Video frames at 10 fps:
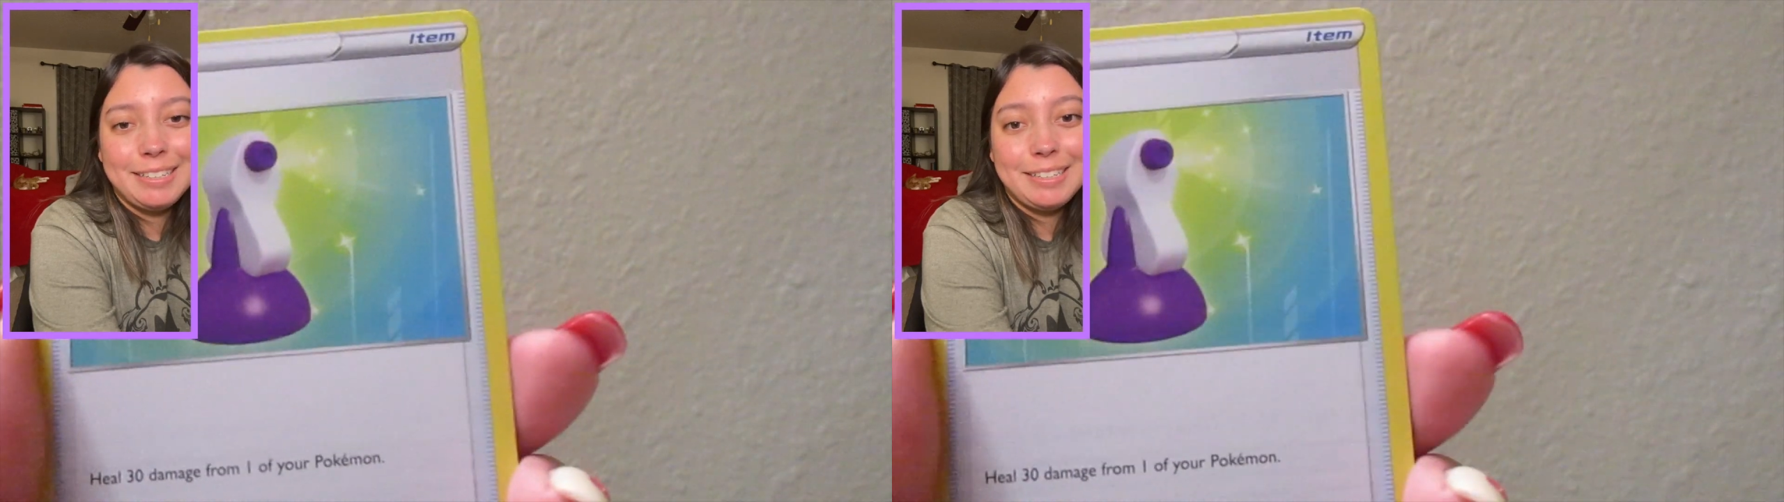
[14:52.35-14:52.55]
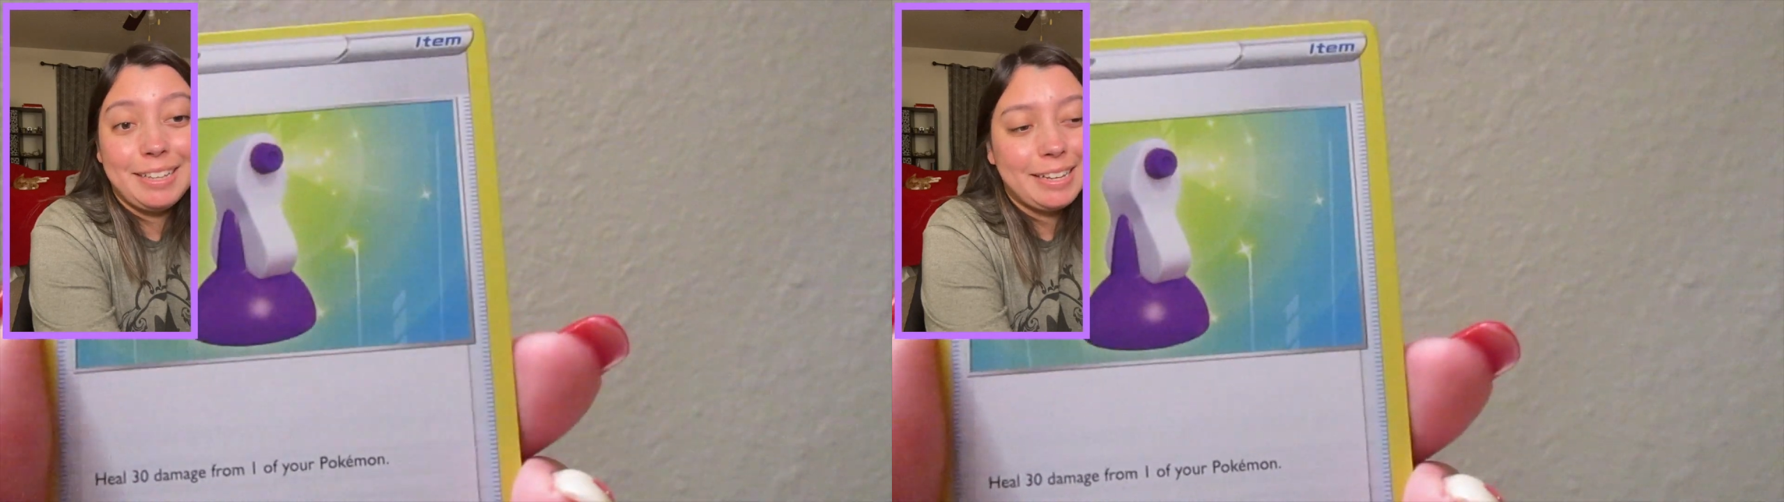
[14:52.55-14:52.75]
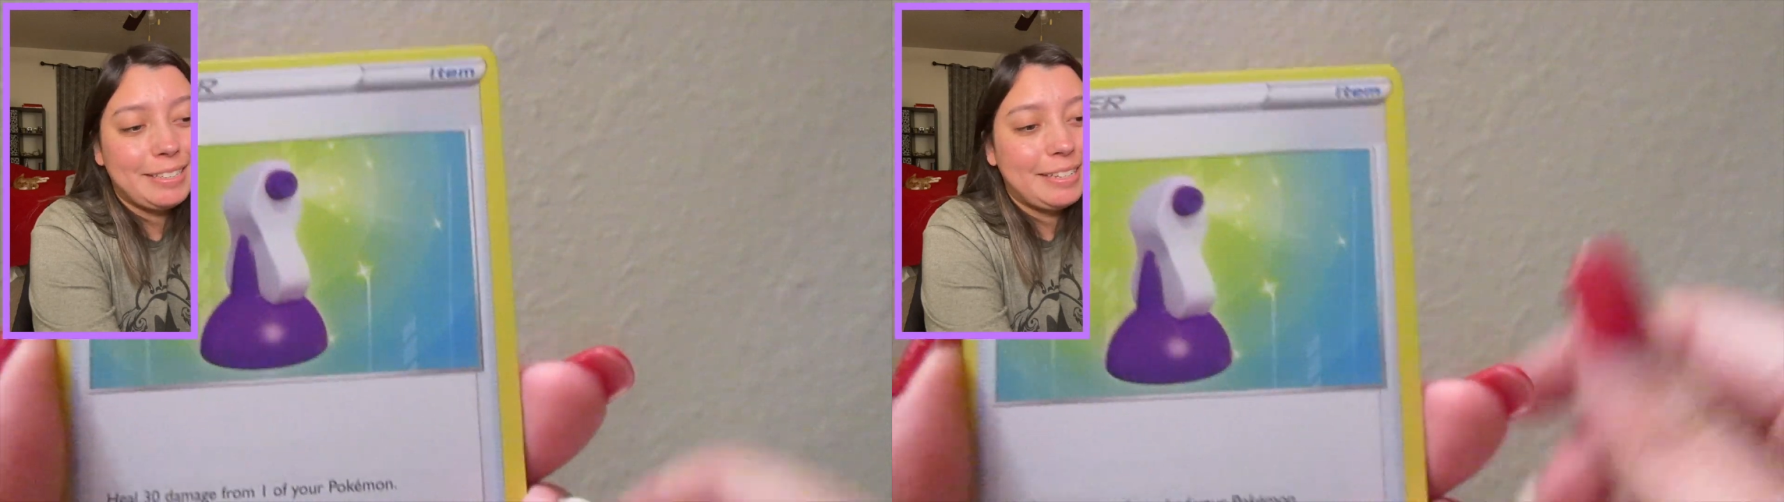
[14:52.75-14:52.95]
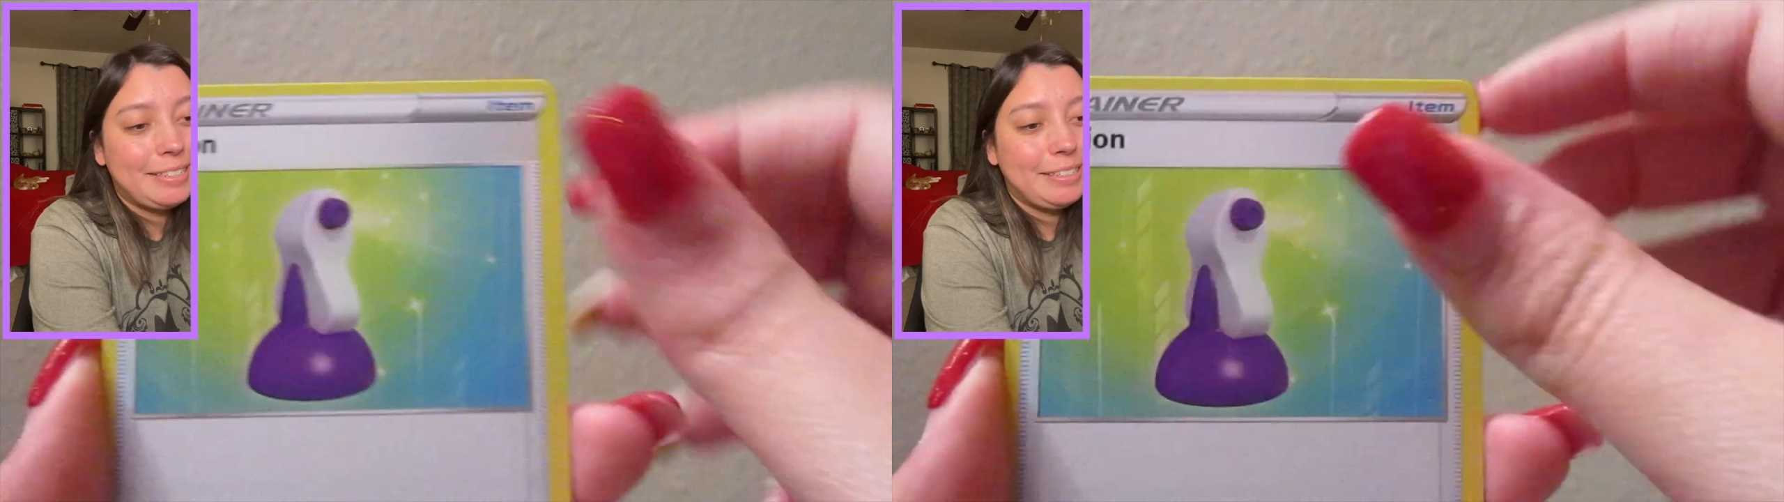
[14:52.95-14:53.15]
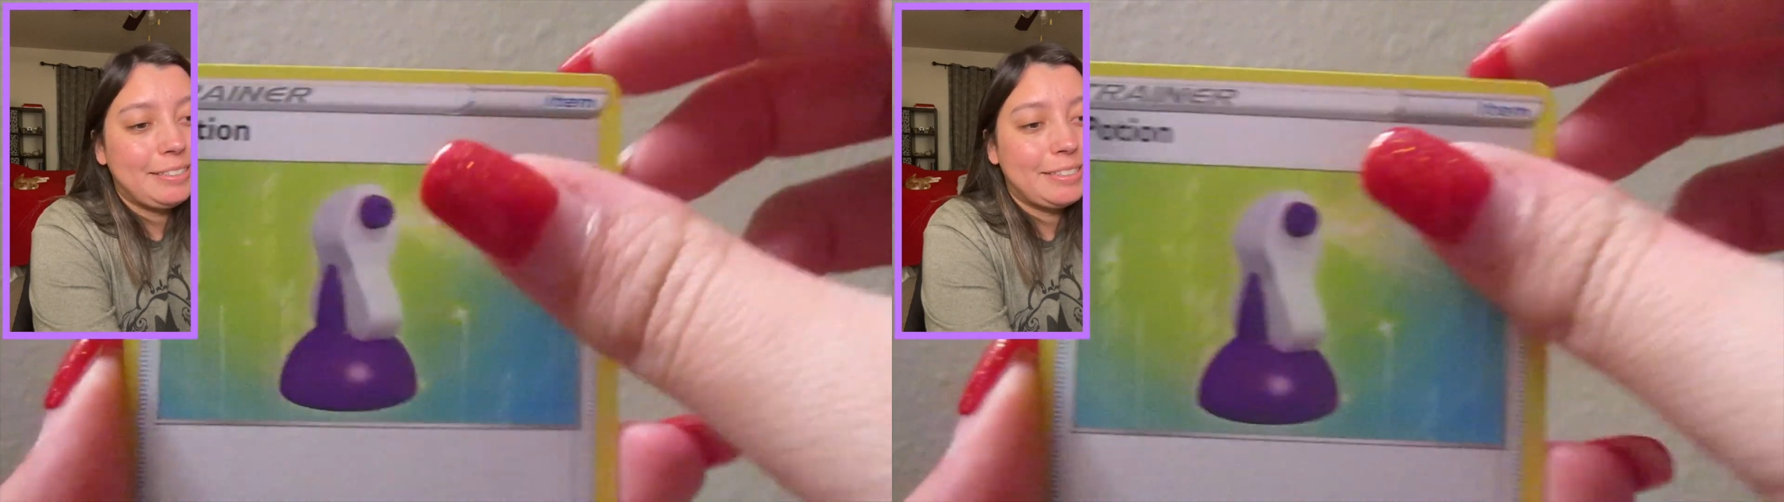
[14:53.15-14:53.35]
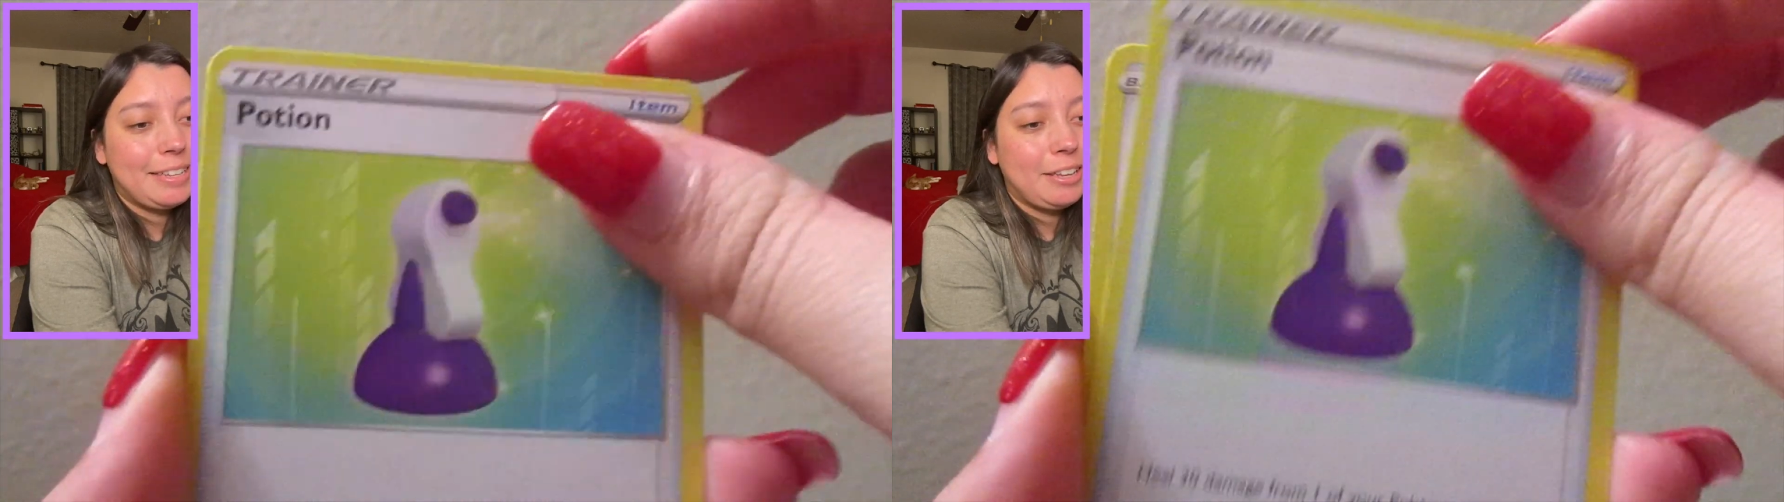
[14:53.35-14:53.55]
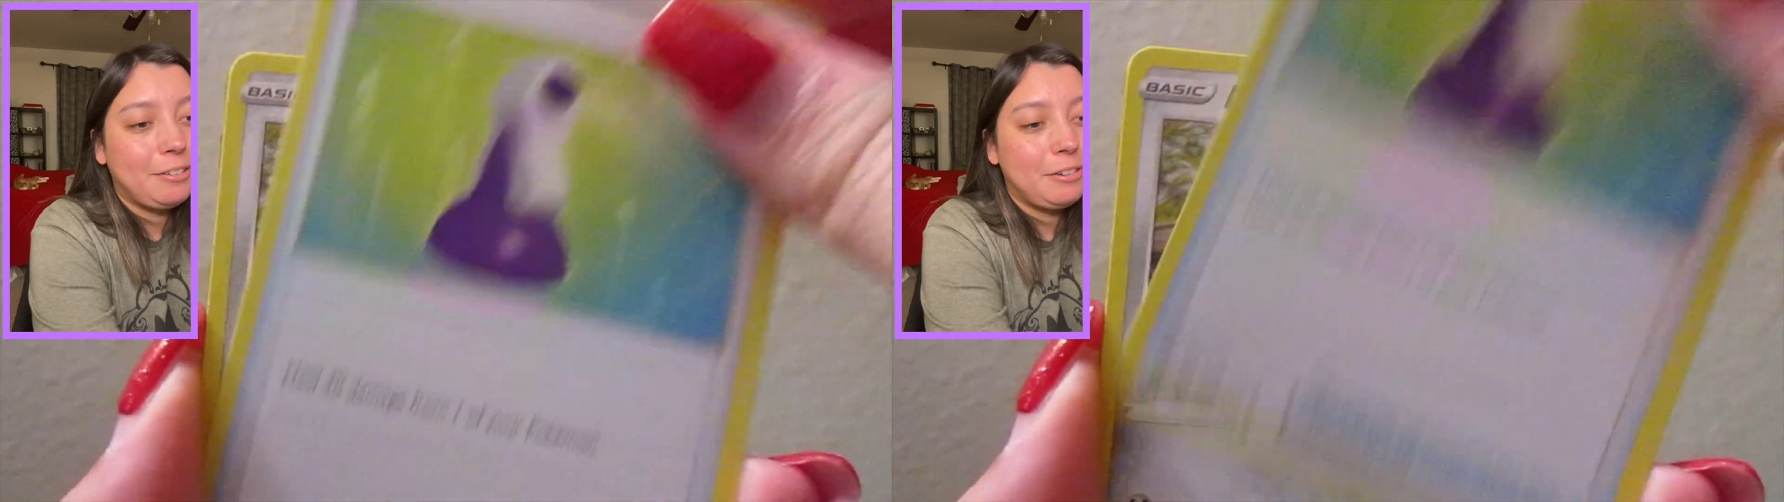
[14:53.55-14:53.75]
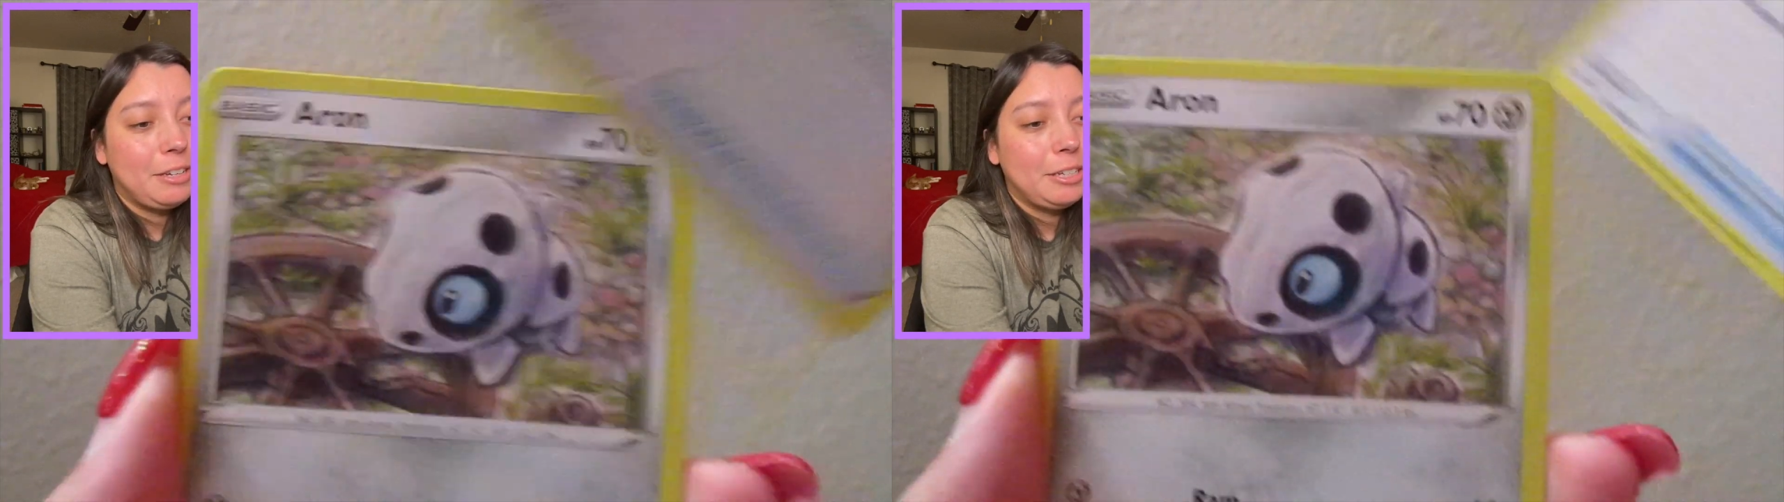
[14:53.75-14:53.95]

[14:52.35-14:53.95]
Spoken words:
So like I said, Seal looks cute.